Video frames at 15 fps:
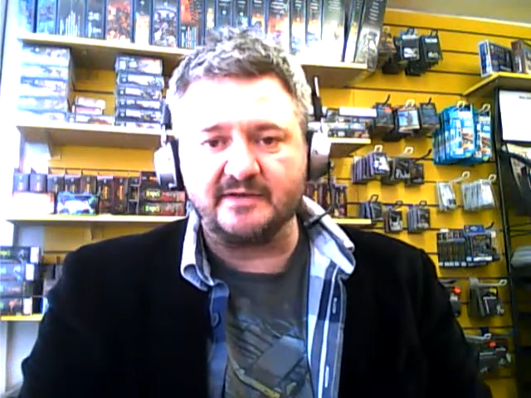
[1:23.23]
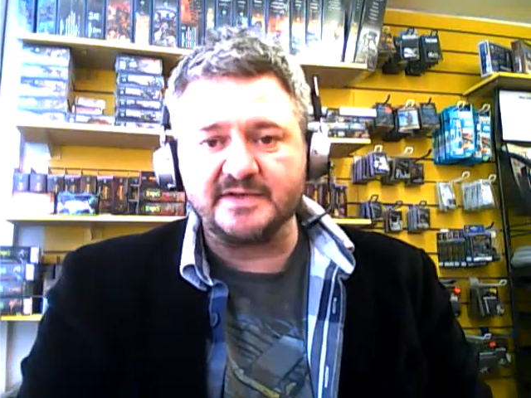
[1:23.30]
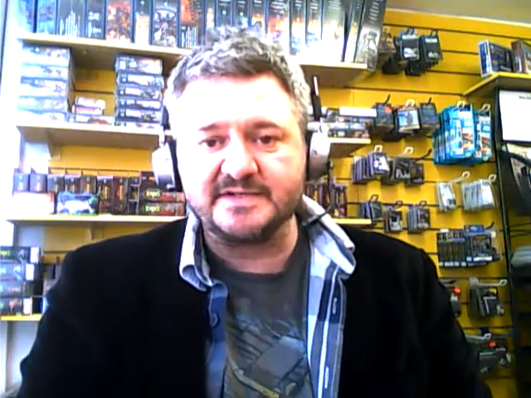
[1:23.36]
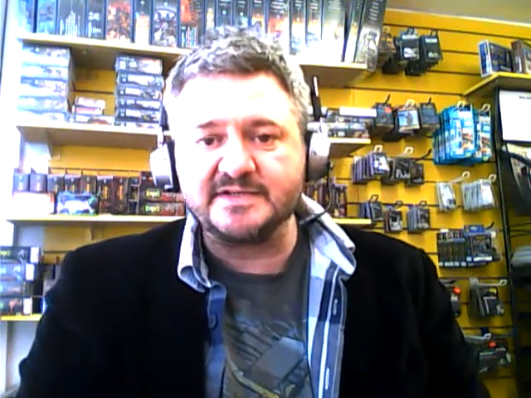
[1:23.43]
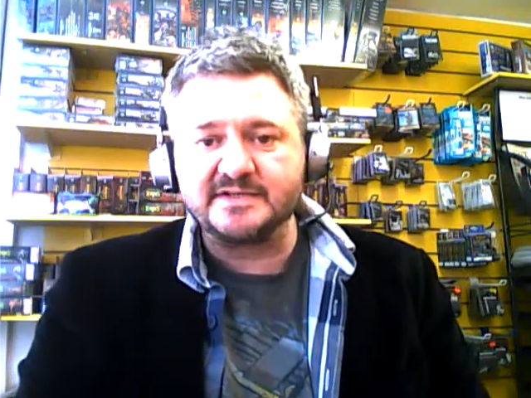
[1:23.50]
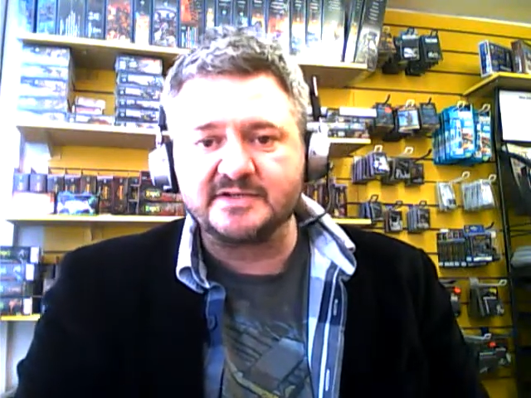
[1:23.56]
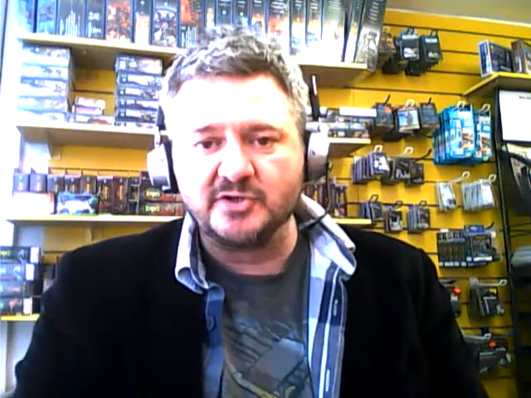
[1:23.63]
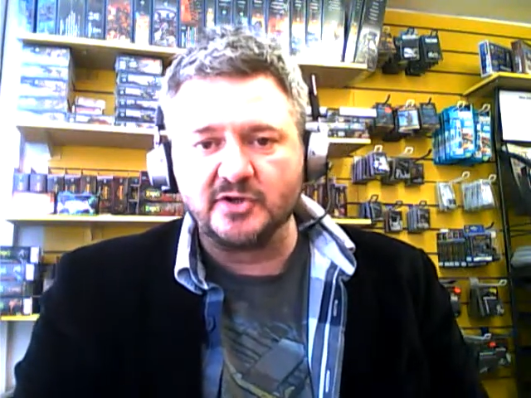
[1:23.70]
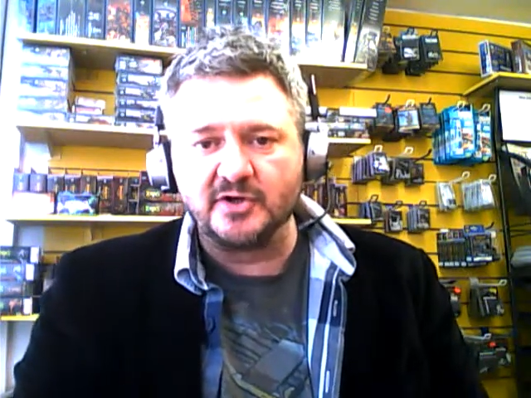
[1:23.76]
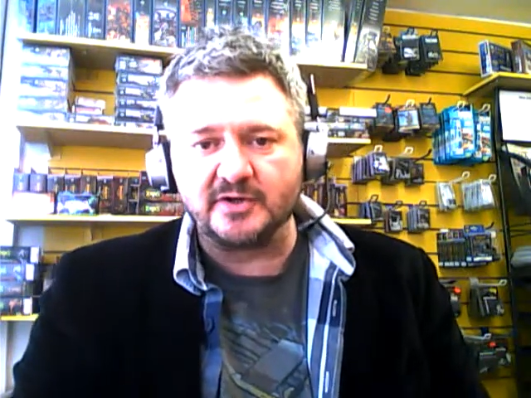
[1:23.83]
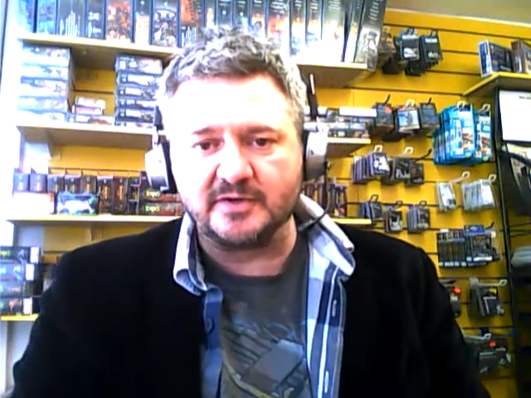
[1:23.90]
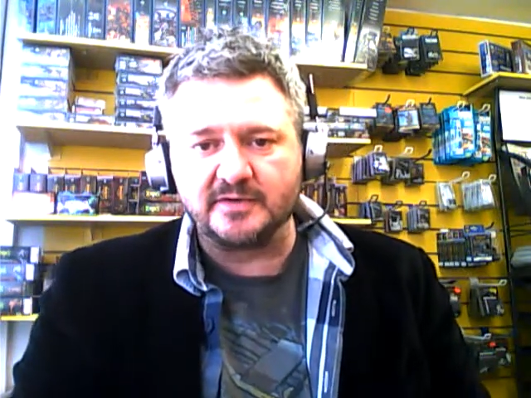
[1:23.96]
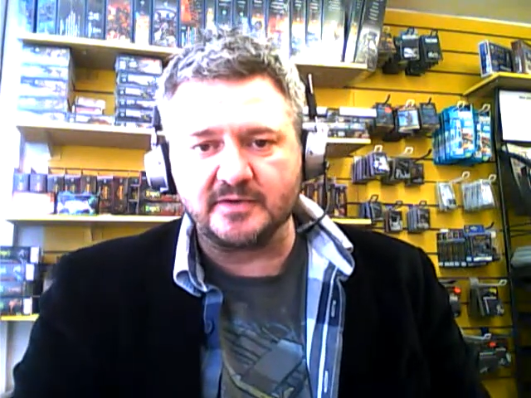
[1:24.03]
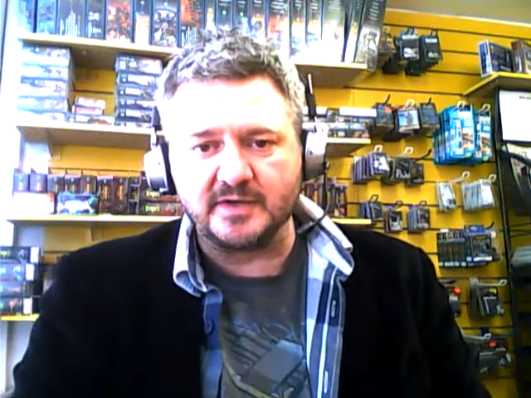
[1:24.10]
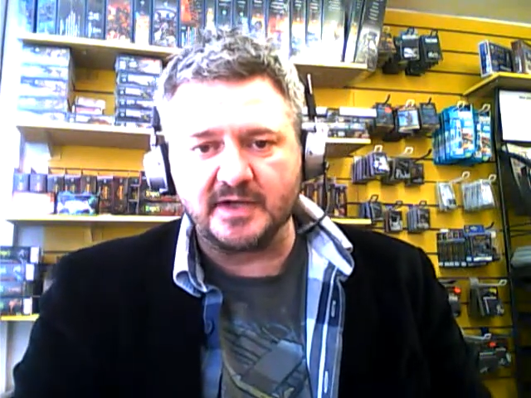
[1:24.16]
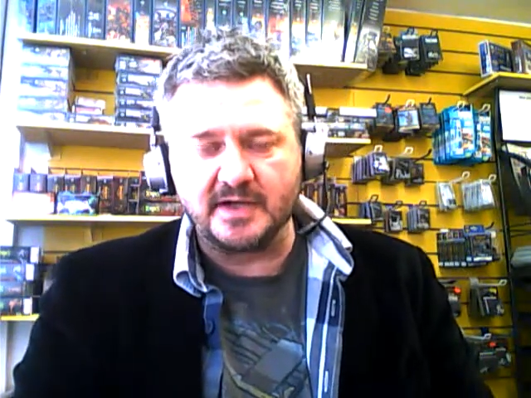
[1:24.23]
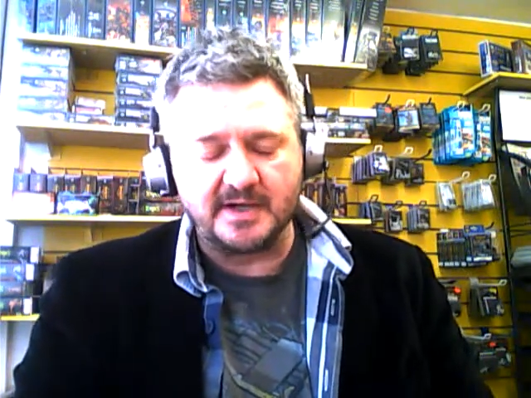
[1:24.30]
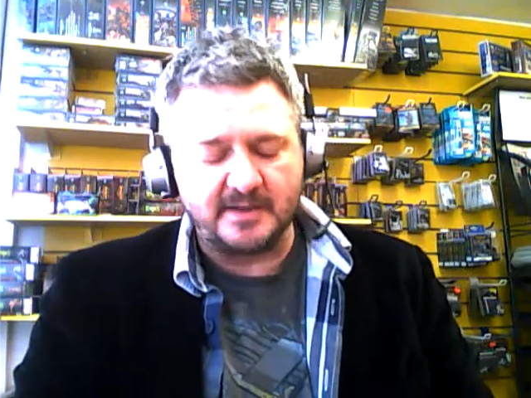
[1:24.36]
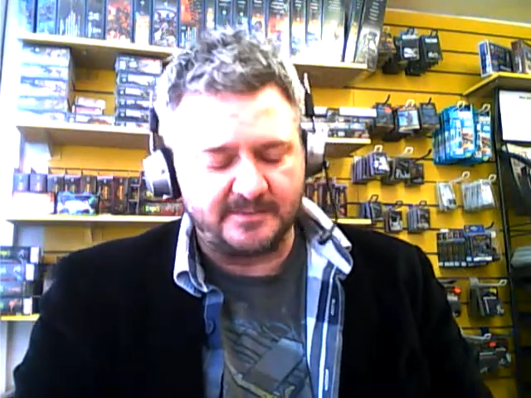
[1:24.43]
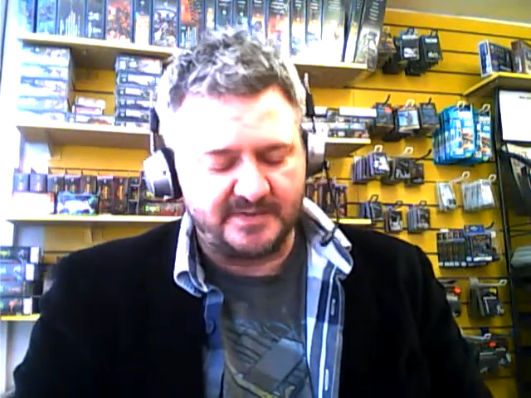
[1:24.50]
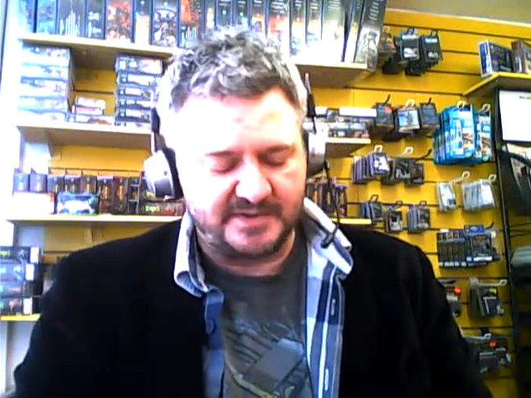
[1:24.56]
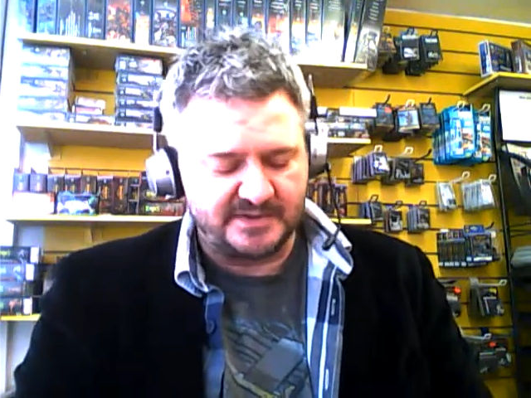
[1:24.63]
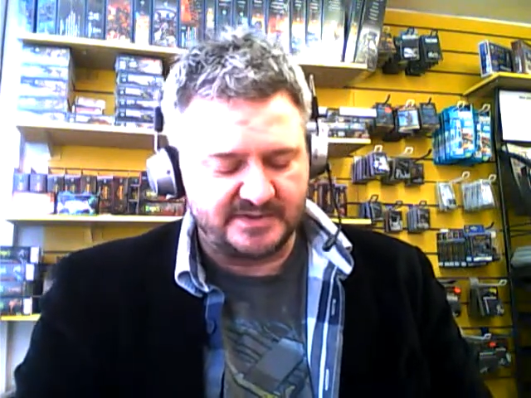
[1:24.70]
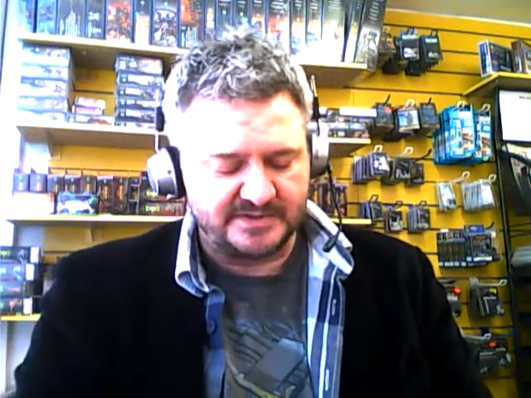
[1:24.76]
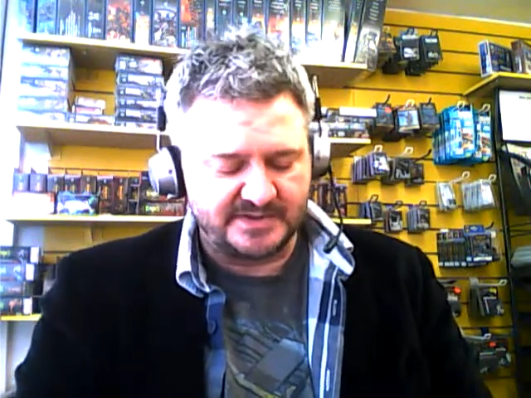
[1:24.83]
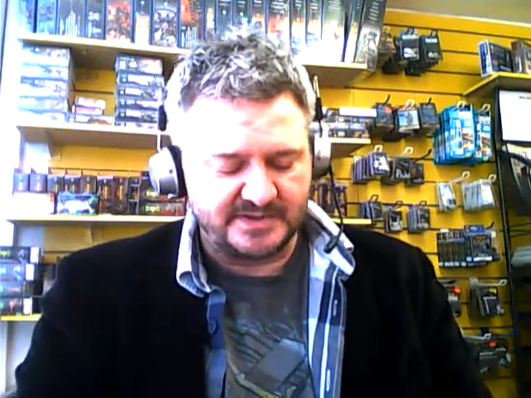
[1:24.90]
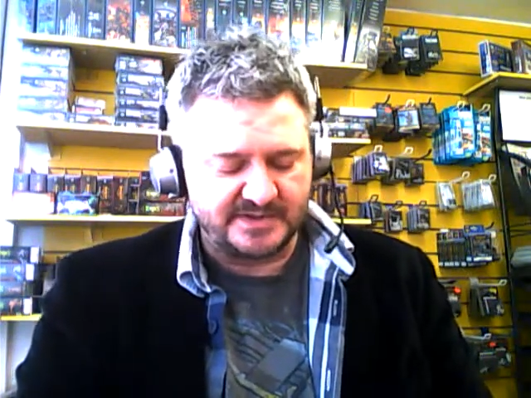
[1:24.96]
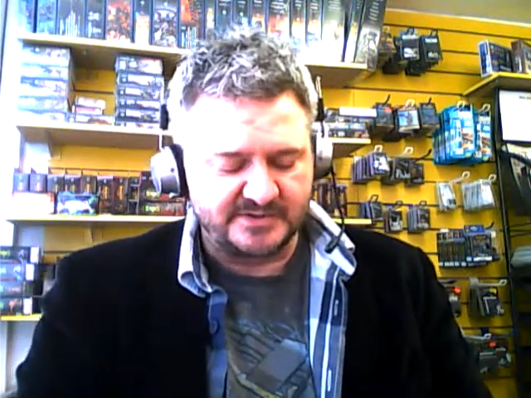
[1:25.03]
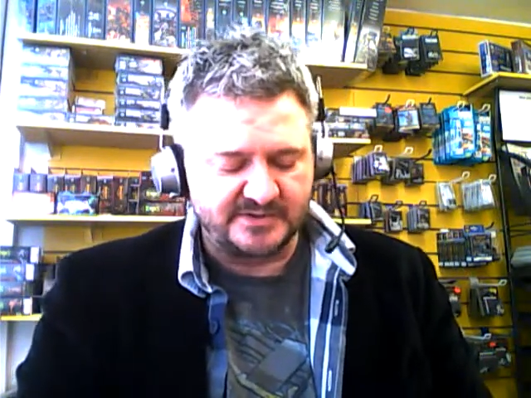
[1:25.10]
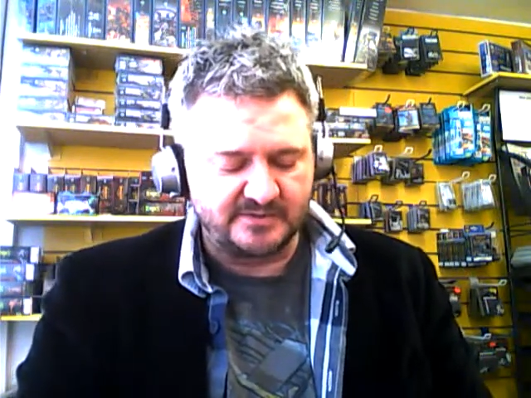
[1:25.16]
Now this is good, because
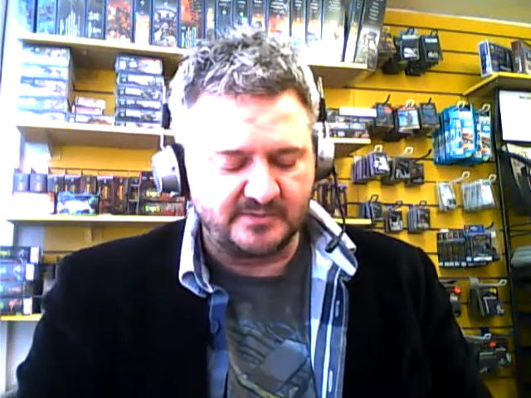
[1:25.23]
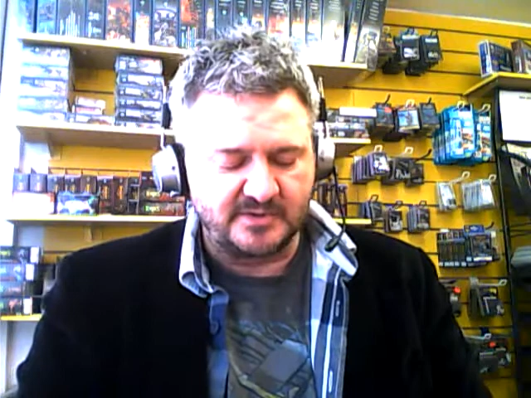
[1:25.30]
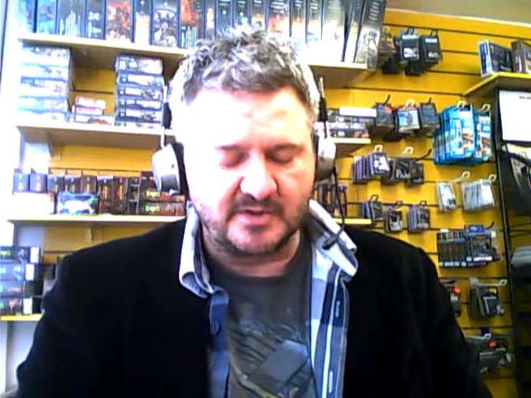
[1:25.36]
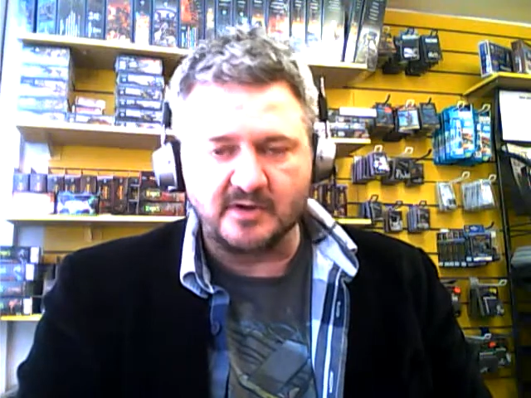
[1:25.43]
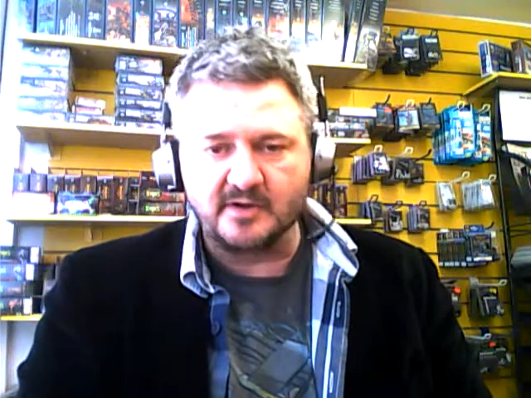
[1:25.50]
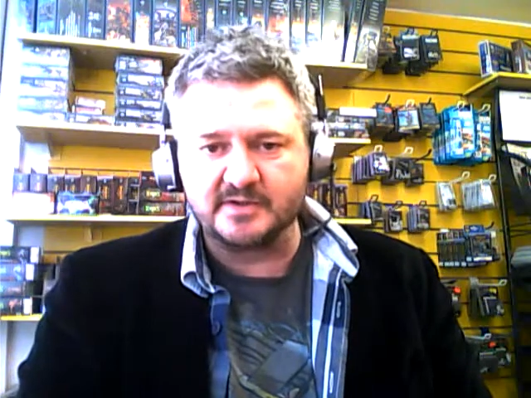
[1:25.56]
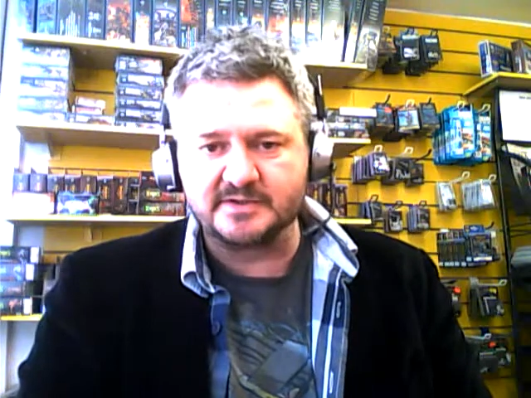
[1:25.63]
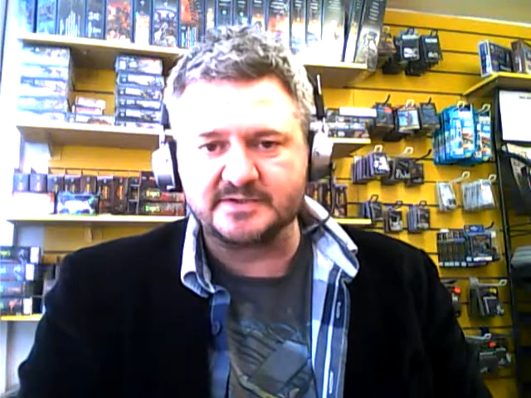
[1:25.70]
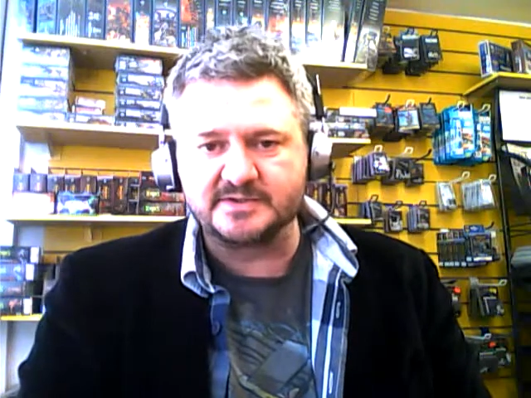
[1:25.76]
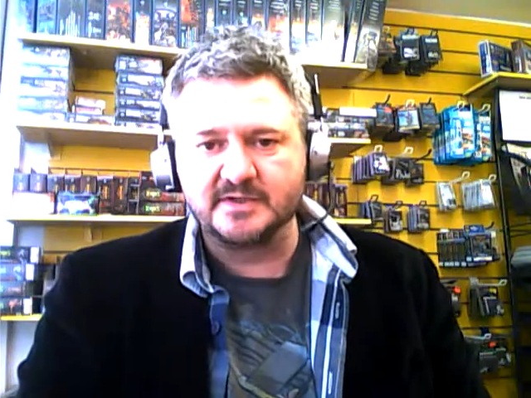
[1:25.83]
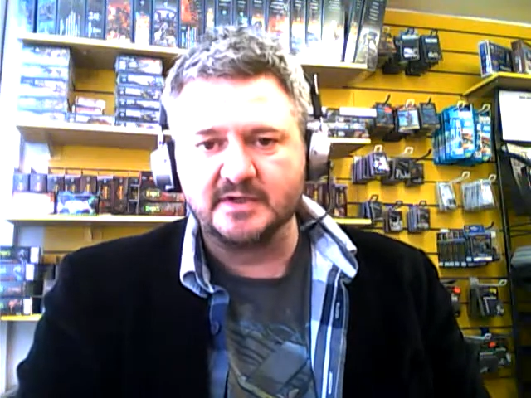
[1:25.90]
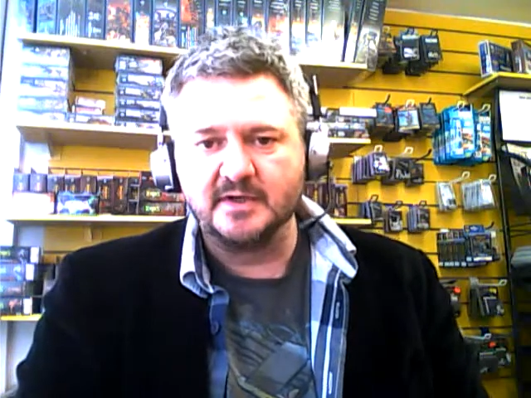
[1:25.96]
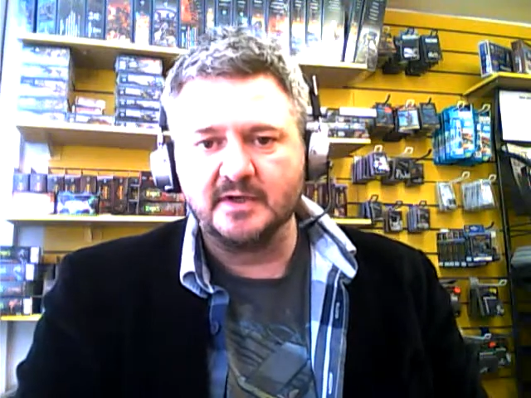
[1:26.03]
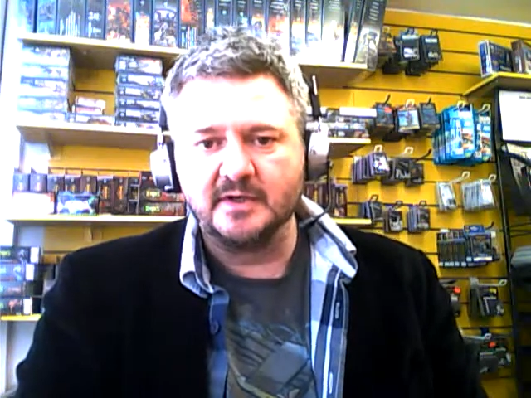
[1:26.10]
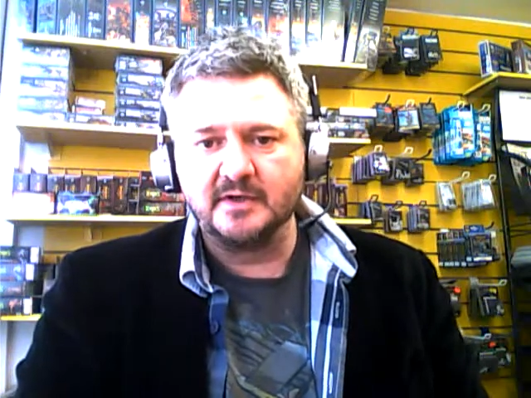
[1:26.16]
there's some cards